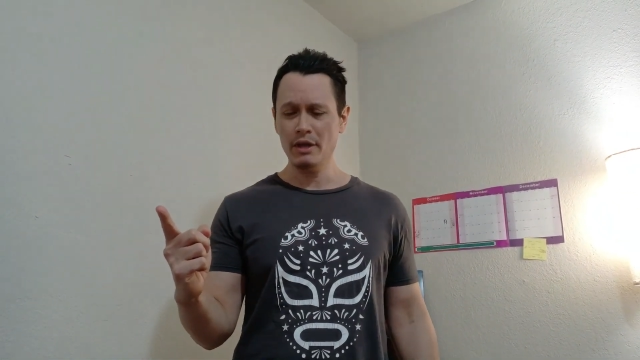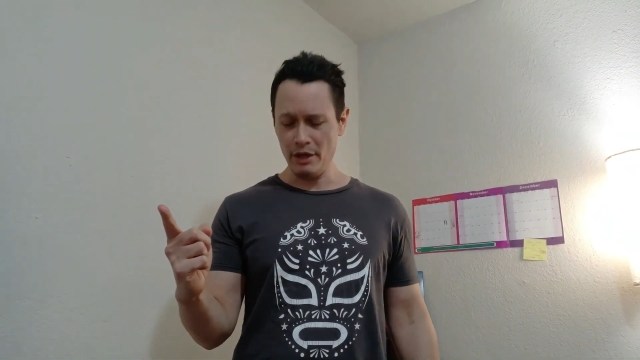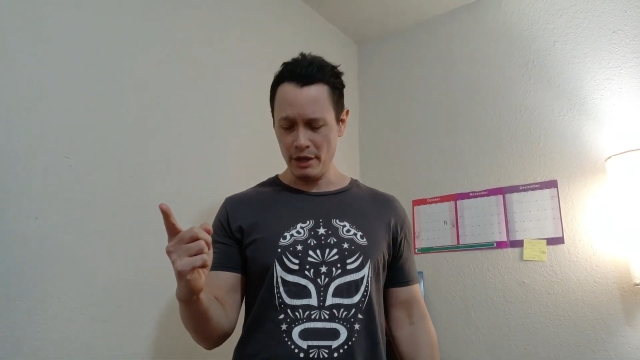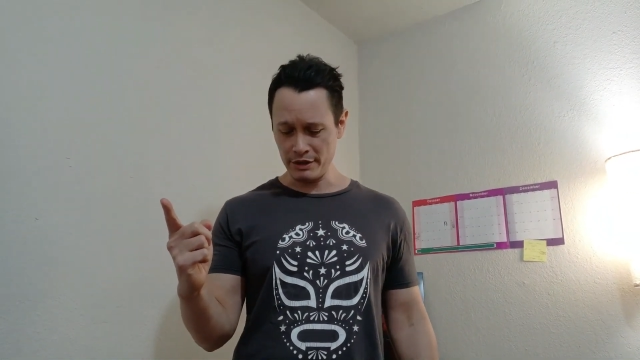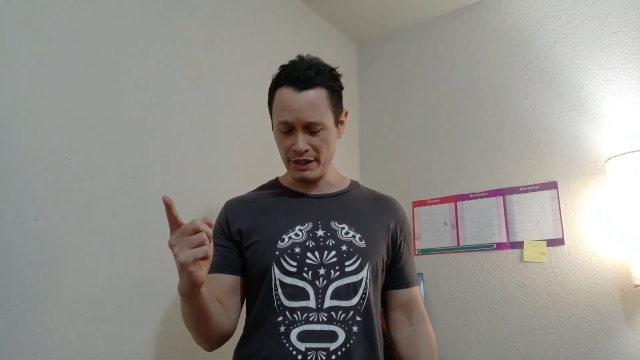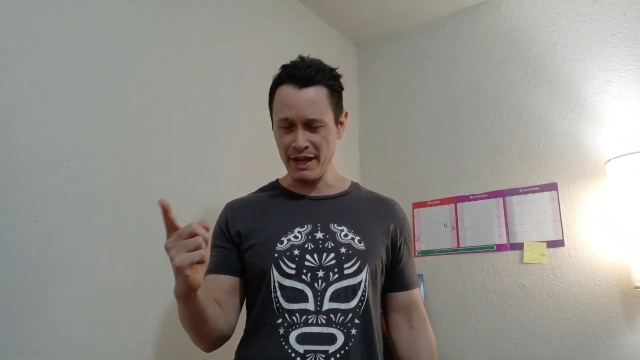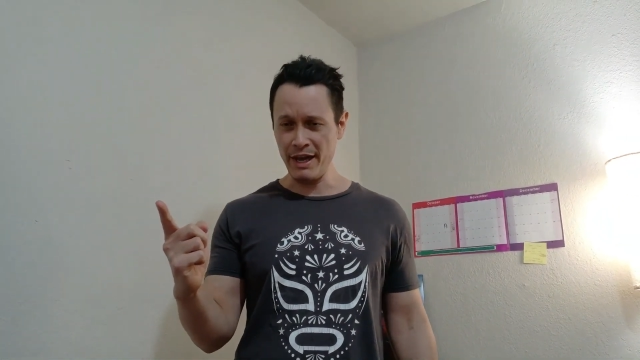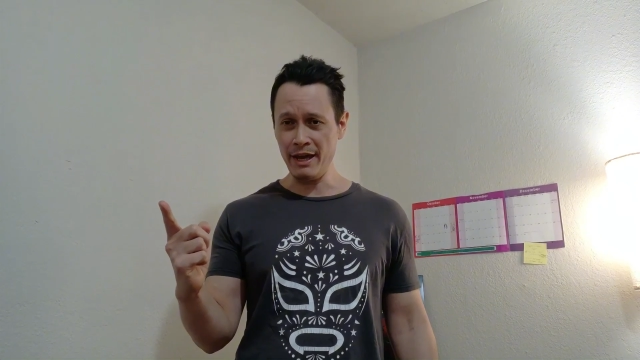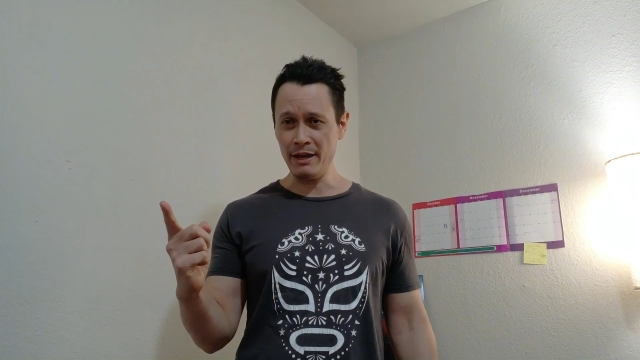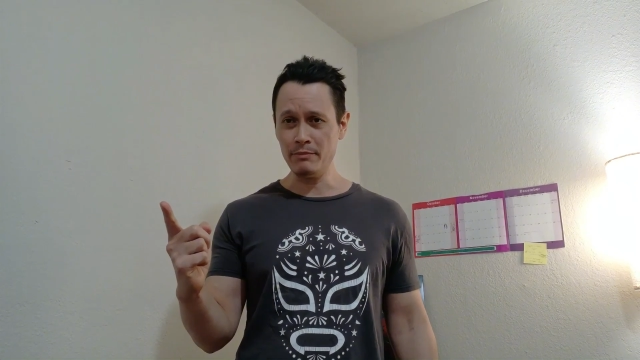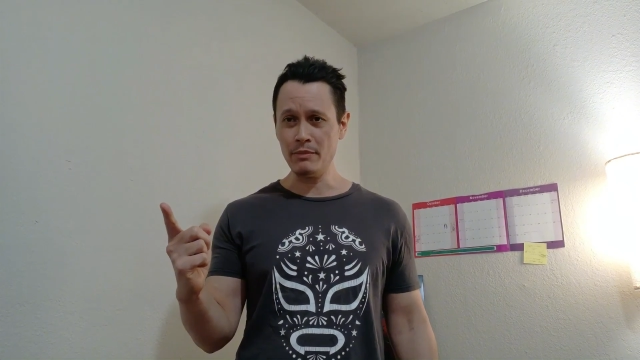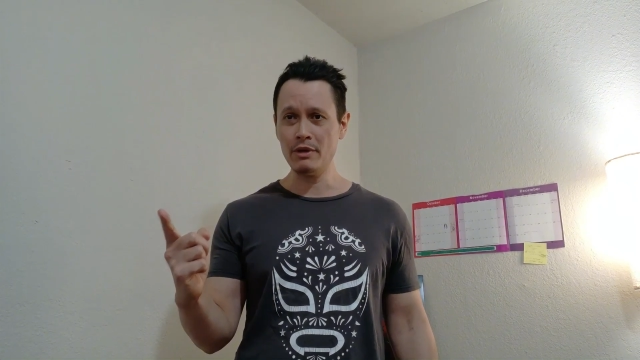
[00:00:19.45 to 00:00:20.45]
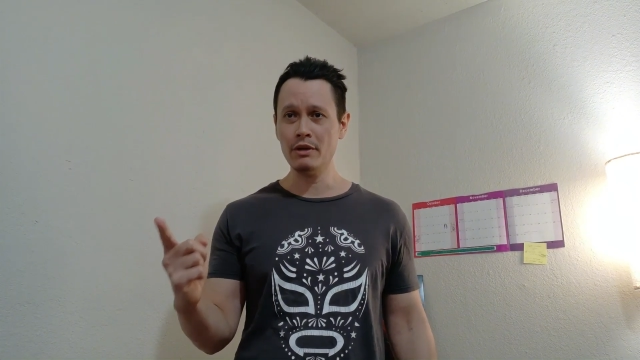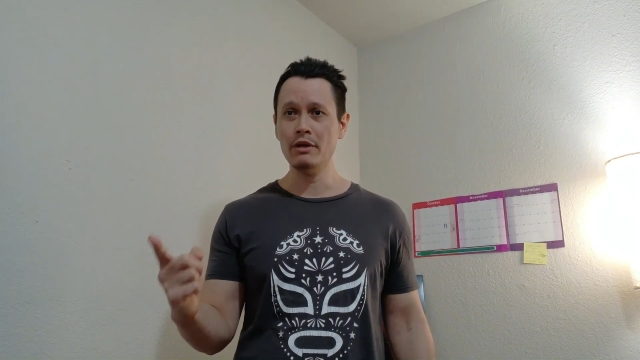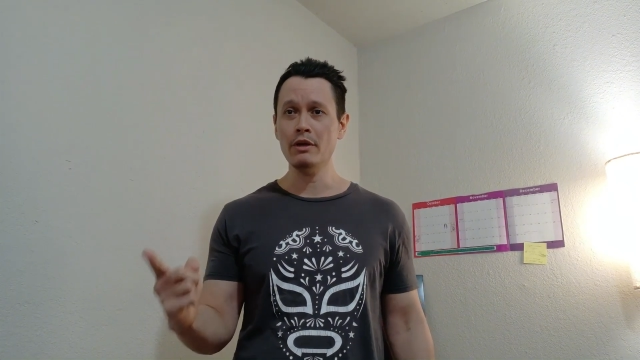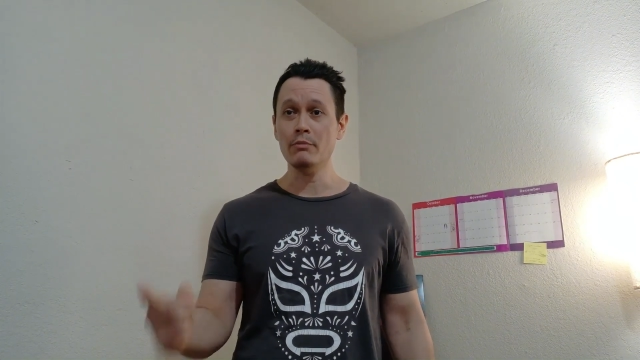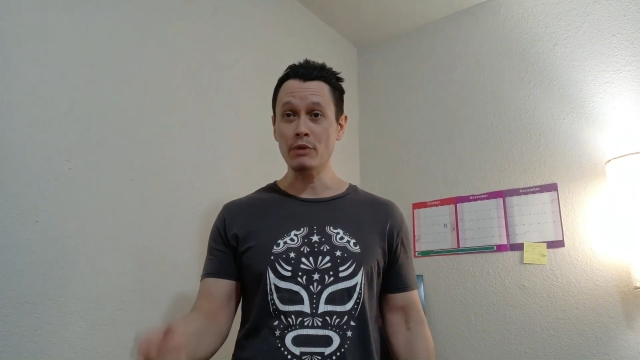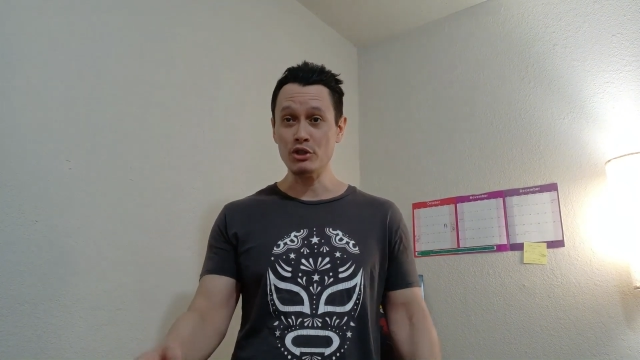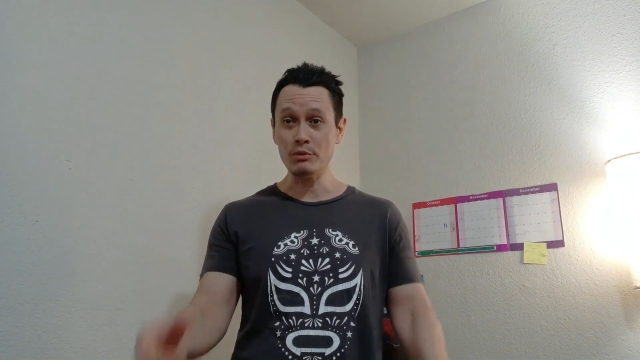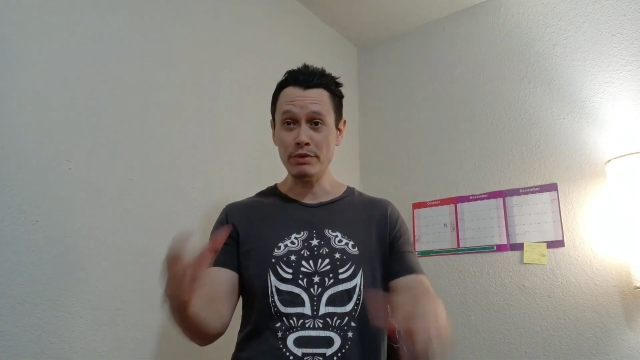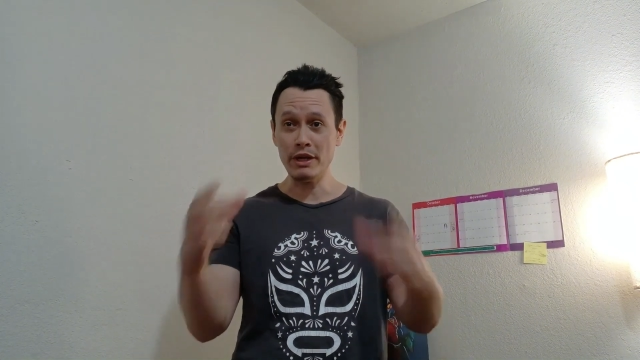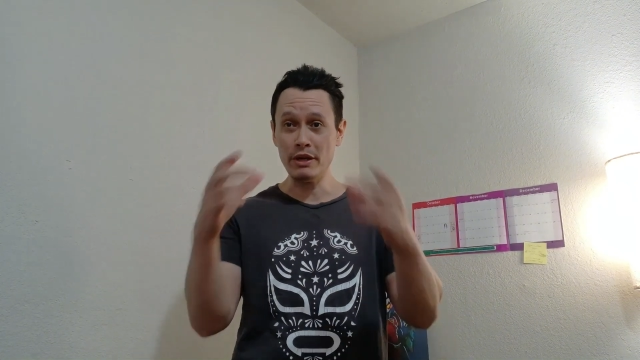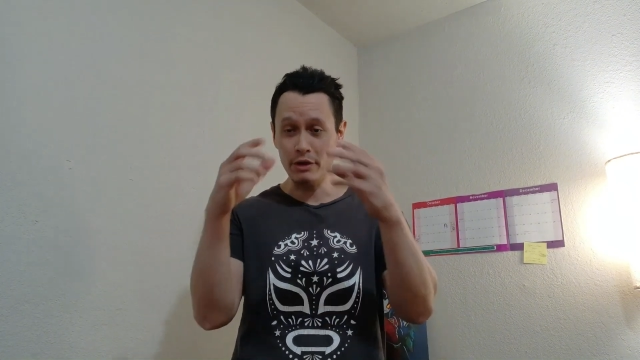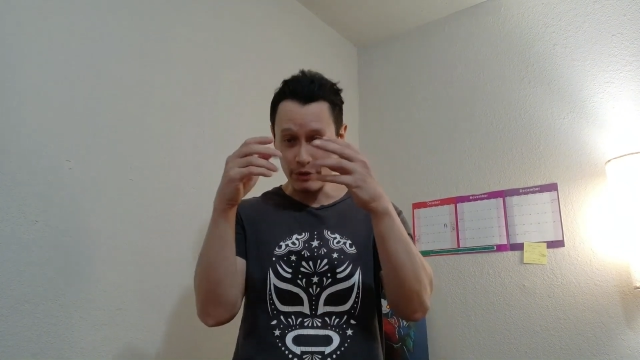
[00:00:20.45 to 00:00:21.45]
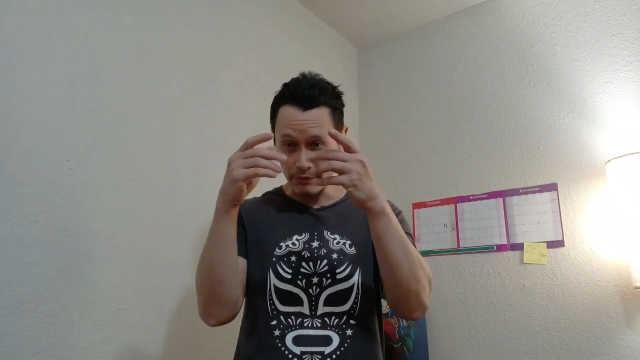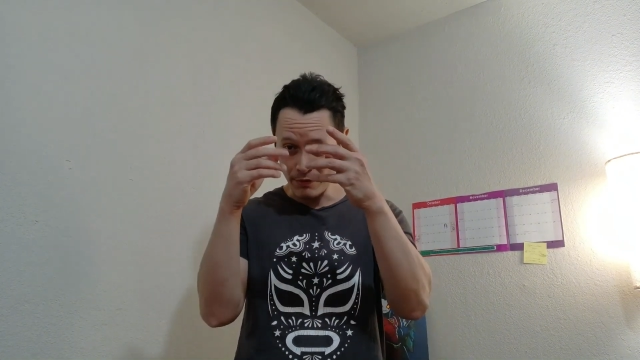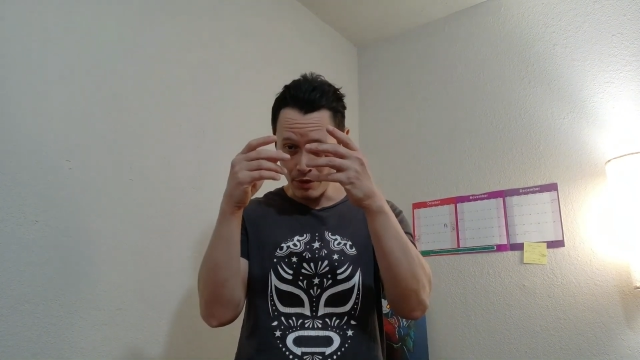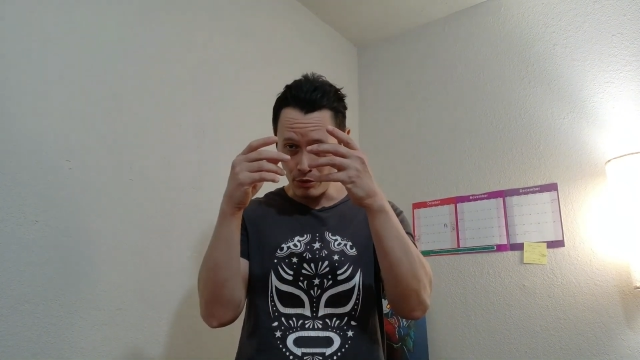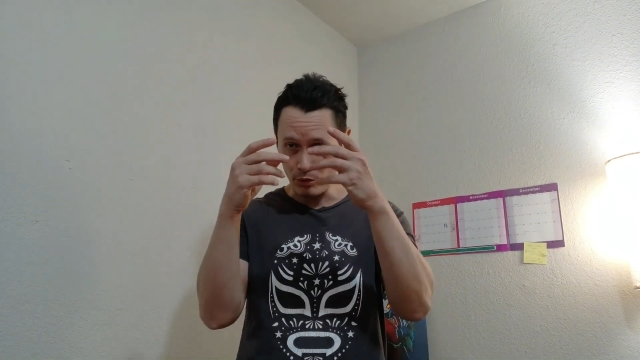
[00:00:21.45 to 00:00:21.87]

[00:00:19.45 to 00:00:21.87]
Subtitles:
it's a game which you played on your phone.